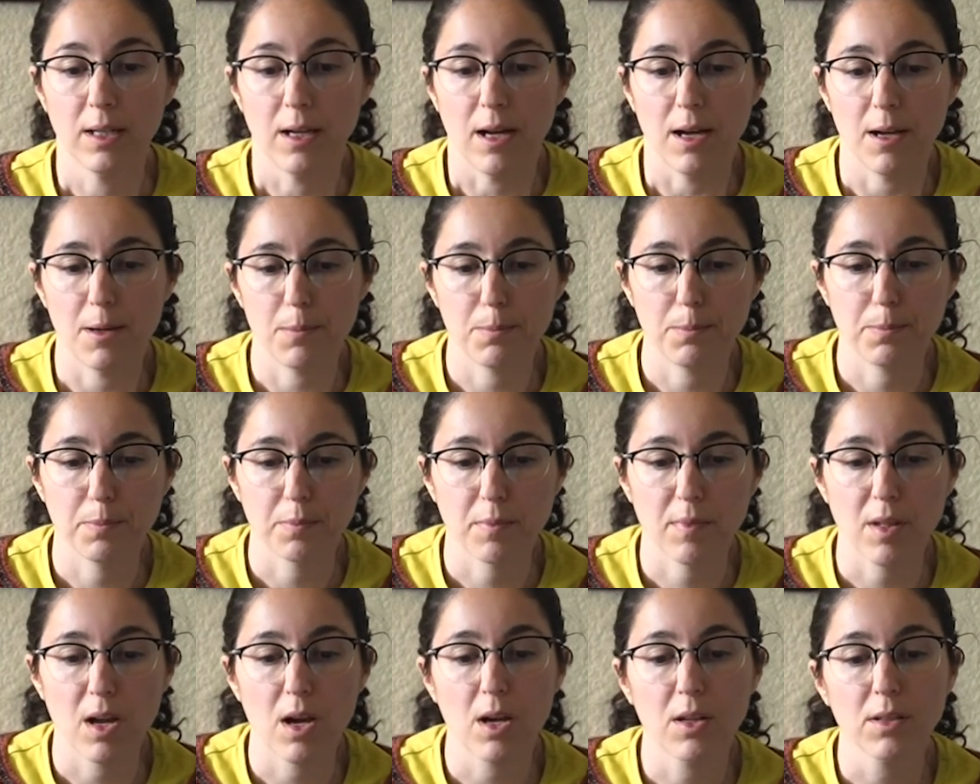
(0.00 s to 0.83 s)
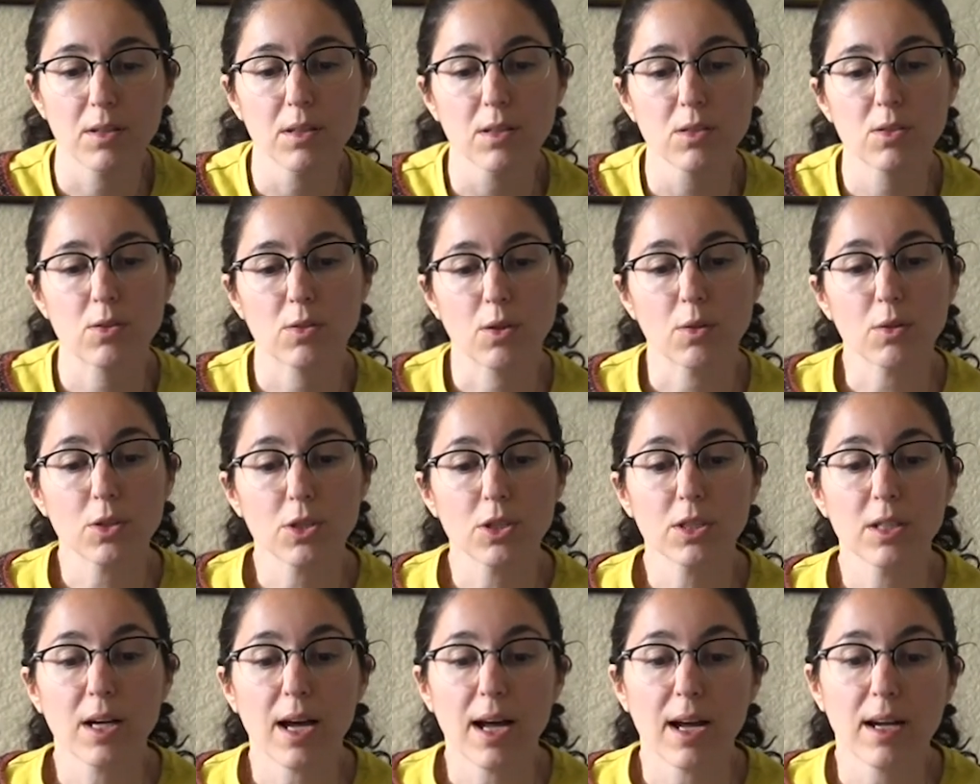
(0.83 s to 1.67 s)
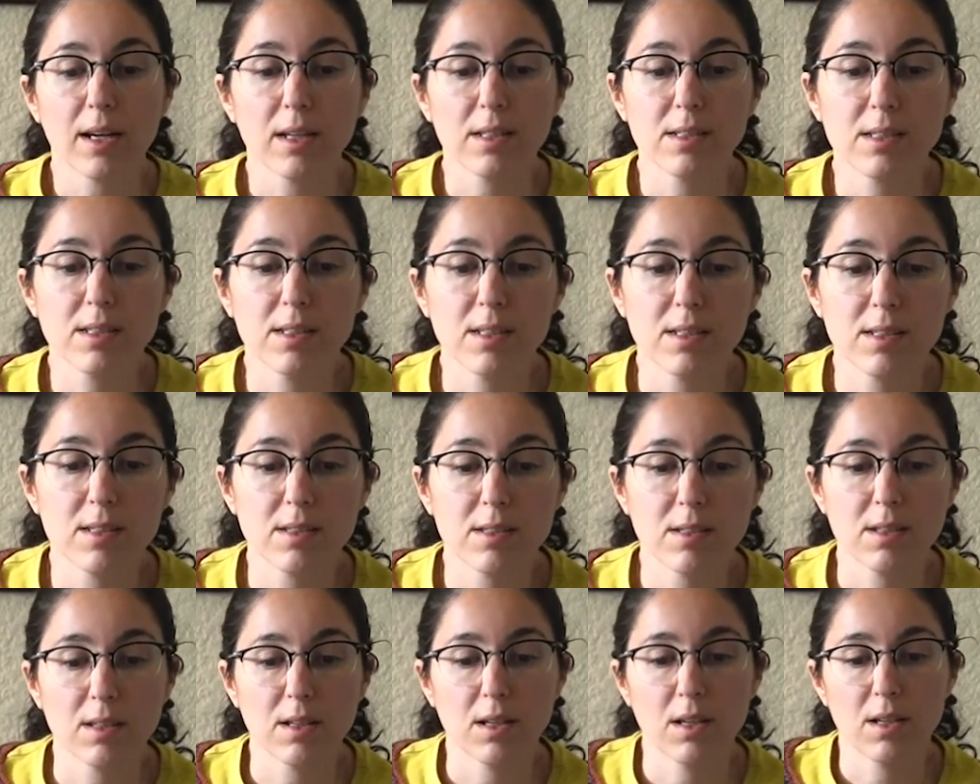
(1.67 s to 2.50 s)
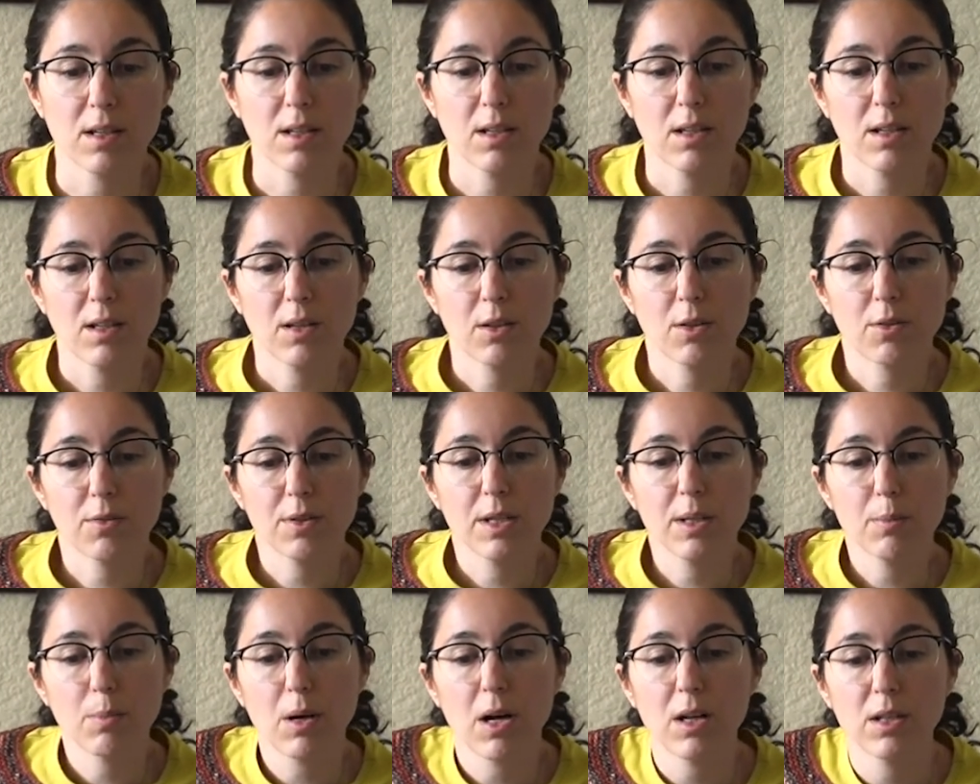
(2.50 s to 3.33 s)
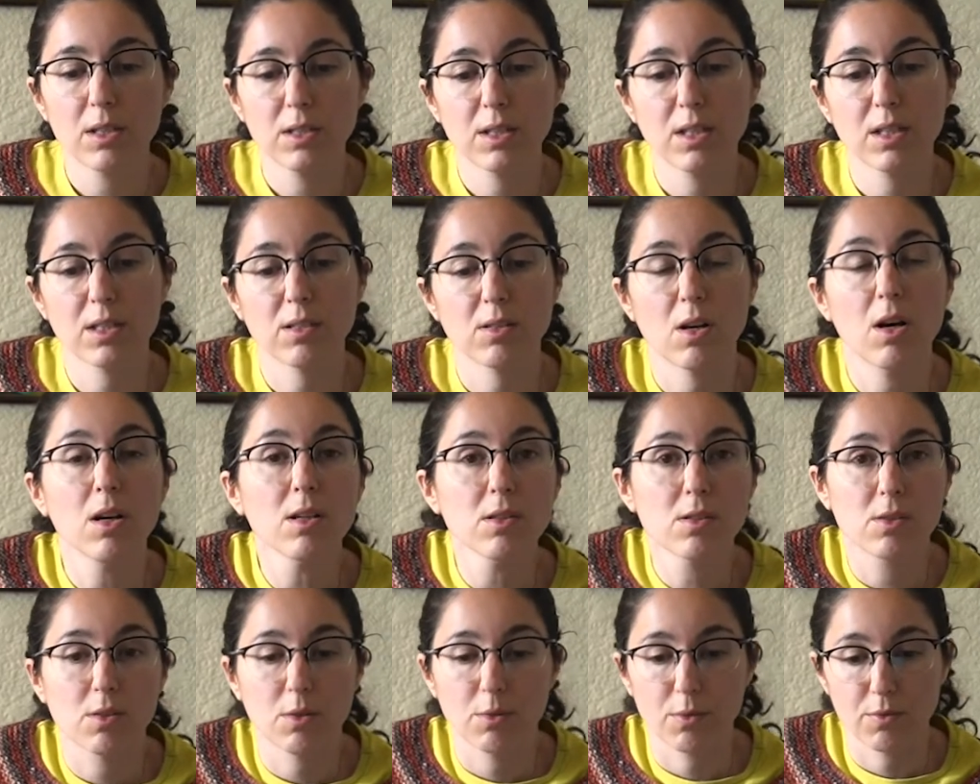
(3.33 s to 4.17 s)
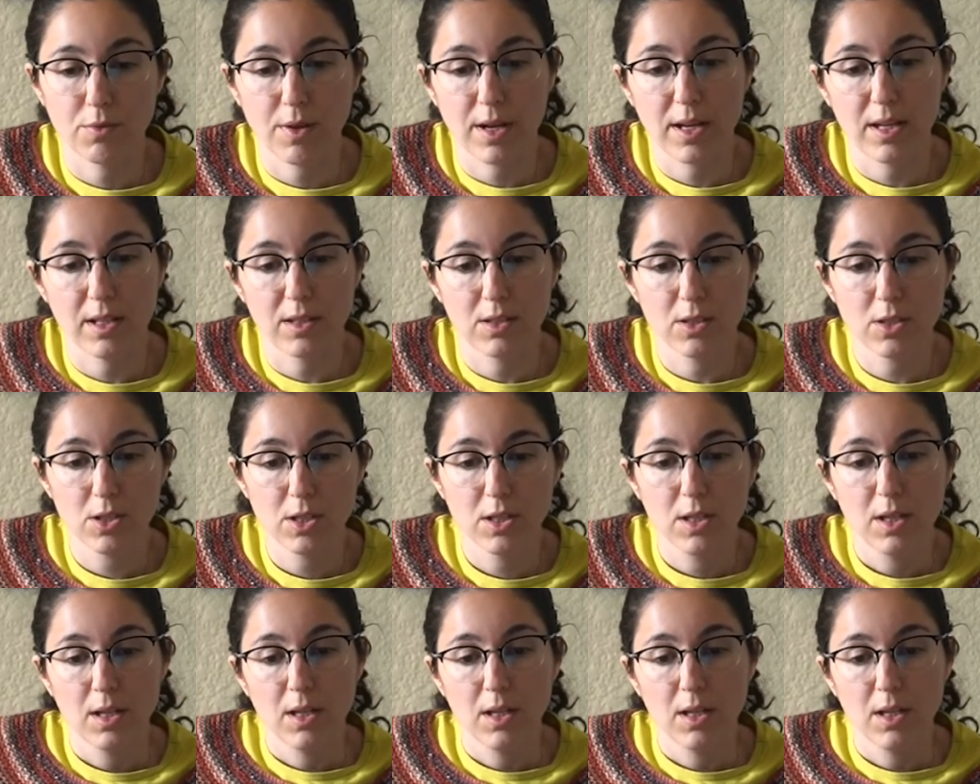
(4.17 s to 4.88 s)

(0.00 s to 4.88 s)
On the social axis, green politics also range